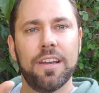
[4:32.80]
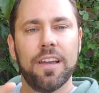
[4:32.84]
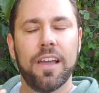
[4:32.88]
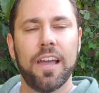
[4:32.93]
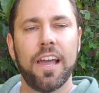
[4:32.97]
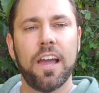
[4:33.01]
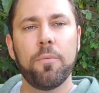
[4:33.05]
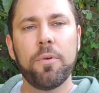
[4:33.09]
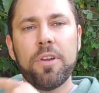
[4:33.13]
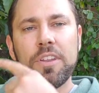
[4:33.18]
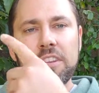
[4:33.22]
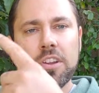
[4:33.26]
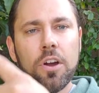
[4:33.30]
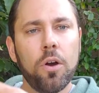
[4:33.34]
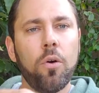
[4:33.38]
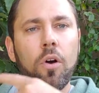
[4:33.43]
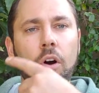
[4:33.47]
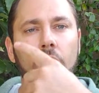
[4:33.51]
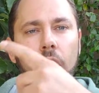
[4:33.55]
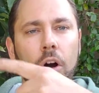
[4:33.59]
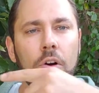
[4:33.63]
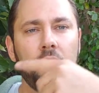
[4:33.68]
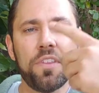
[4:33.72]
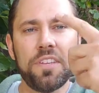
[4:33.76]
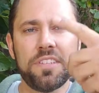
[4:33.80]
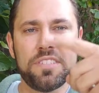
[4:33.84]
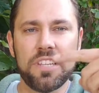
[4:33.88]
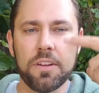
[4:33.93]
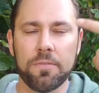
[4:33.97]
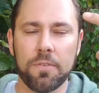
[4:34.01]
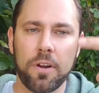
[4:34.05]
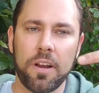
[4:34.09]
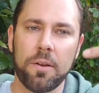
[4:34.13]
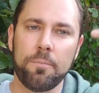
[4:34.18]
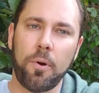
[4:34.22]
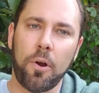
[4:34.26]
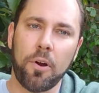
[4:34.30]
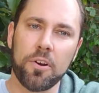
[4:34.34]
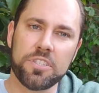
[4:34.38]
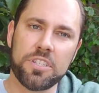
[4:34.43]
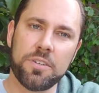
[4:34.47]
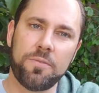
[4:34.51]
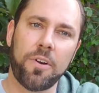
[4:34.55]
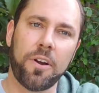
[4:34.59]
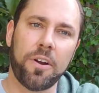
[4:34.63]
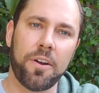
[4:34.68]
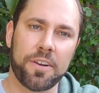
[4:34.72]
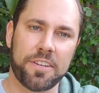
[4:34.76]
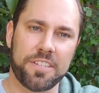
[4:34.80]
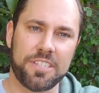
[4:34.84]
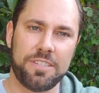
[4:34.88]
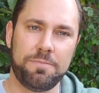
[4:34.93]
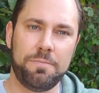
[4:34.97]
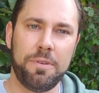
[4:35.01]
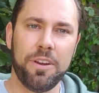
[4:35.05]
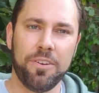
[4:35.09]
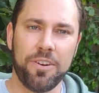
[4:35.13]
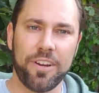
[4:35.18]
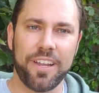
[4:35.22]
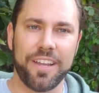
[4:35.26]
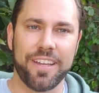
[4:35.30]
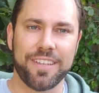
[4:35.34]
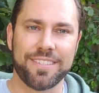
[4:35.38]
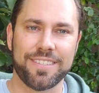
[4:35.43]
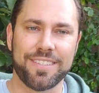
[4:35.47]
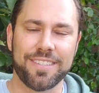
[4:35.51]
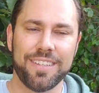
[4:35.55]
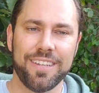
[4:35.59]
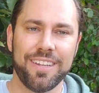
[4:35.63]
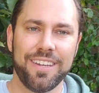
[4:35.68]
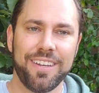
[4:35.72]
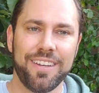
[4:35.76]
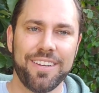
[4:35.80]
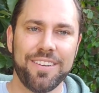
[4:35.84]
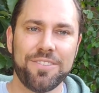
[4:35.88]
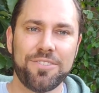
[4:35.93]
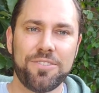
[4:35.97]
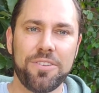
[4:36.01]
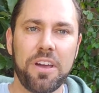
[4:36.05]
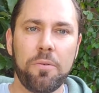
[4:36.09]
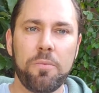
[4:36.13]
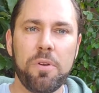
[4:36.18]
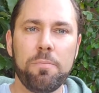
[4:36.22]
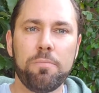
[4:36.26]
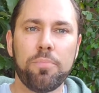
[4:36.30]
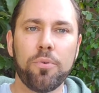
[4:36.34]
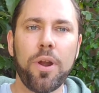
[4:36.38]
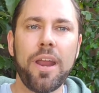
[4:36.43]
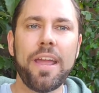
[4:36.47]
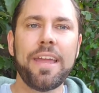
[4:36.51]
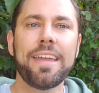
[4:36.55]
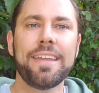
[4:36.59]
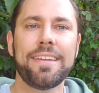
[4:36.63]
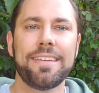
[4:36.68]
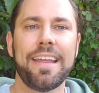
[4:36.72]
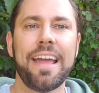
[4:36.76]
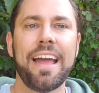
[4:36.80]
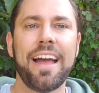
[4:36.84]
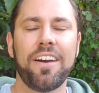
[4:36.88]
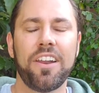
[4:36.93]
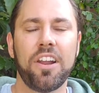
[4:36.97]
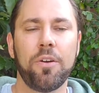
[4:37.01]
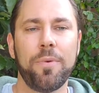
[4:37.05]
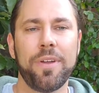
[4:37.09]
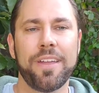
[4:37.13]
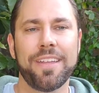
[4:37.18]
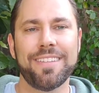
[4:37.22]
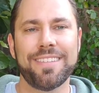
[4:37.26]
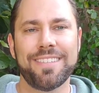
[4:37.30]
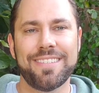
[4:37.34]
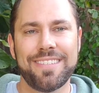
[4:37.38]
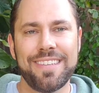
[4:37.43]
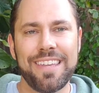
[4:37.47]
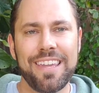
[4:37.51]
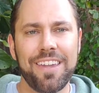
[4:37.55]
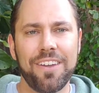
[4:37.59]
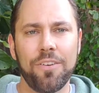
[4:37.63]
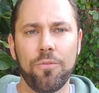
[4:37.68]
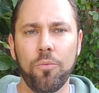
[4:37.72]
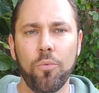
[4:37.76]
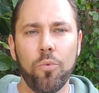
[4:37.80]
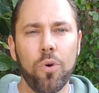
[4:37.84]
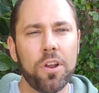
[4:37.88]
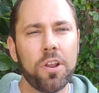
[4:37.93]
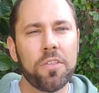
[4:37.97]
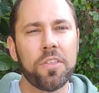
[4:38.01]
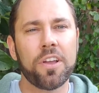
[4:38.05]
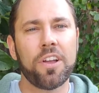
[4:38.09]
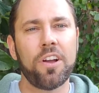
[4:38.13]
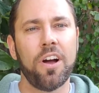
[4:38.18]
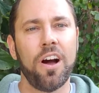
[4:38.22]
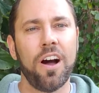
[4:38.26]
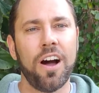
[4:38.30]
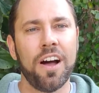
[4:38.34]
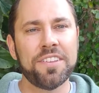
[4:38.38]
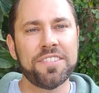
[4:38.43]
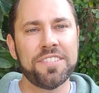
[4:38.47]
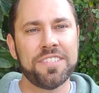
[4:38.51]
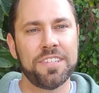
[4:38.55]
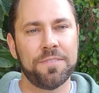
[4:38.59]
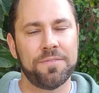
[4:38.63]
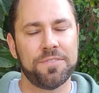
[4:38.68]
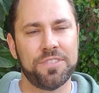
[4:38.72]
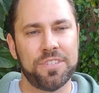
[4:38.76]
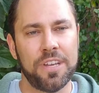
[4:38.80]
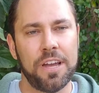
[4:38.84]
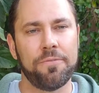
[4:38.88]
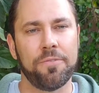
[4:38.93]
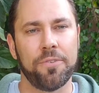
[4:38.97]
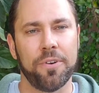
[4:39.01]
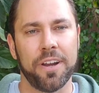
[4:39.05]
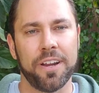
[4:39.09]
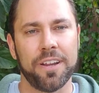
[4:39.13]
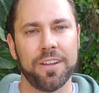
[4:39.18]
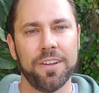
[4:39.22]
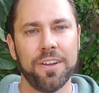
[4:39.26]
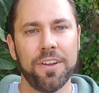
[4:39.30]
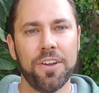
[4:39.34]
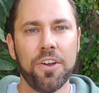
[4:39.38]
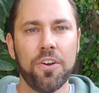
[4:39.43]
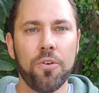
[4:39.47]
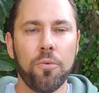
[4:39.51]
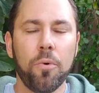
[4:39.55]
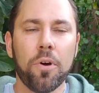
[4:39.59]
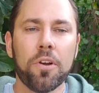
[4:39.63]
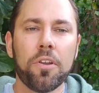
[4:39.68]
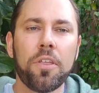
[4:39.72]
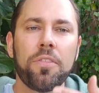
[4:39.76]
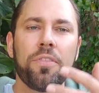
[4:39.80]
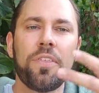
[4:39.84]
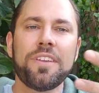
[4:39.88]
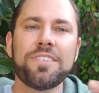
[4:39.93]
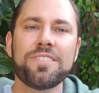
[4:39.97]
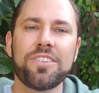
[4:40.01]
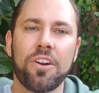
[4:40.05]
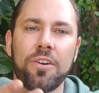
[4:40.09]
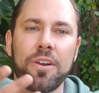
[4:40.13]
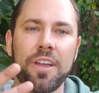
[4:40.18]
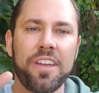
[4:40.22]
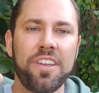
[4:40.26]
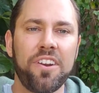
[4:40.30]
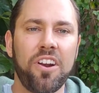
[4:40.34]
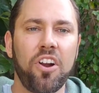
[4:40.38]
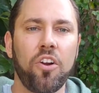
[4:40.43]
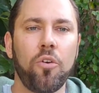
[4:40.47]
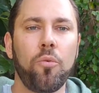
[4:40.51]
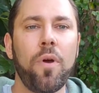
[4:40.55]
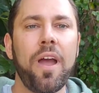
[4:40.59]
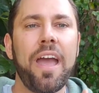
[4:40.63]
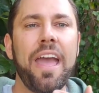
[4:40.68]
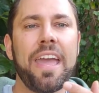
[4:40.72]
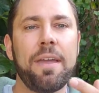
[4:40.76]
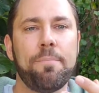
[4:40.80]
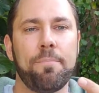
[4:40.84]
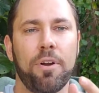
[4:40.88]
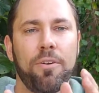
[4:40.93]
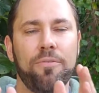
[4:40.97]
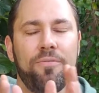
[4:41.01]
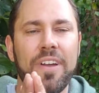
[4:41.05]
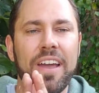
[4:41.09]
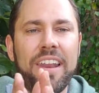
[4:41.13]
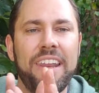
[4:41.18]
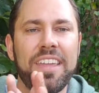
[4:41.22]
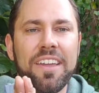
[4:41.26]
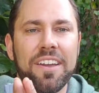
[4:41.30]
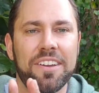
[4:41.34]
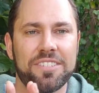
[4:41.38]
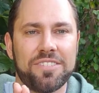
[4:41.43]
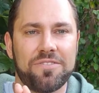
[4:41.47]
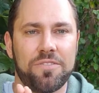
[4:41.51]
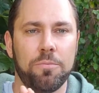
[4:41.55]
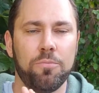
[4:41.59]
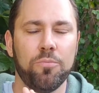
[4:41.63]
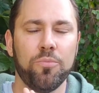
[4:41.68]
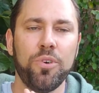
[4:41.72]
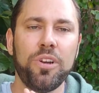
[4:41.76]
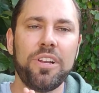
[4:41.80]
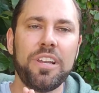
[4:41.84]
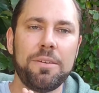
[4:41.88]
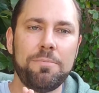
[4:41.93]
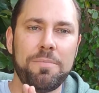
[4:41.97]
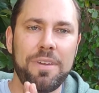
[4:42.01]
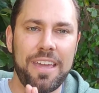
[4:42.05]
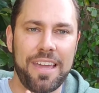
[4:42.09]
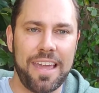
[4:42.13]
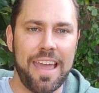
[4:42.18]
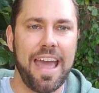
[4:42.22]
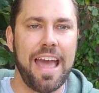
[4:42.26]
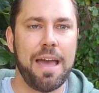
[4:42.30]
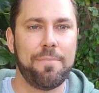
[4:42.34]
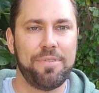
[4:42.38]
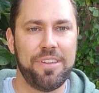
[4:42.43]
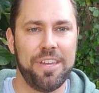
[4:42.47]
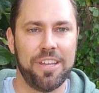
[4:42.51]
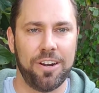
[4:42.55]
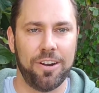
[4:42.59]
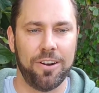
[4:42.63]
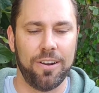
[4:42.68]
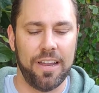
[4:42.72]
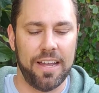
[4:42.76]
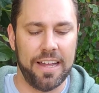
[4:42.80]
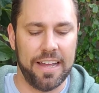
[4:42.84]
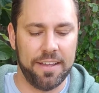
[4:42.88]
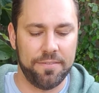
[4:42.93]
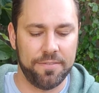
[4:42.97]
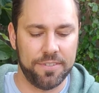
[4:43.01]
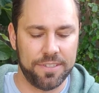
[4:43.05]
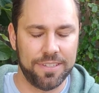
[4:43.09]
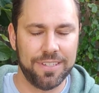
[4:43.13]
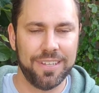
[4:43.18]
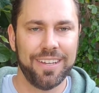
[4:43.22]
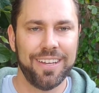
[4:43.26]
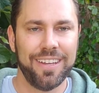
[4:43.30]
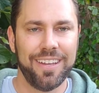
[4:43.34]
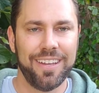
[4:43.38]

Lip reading: And we know all these different parts of our experience so that we break it down and we can see what are the causes of suffering. What are the things that are in our way preventing us from really being happy in our lives?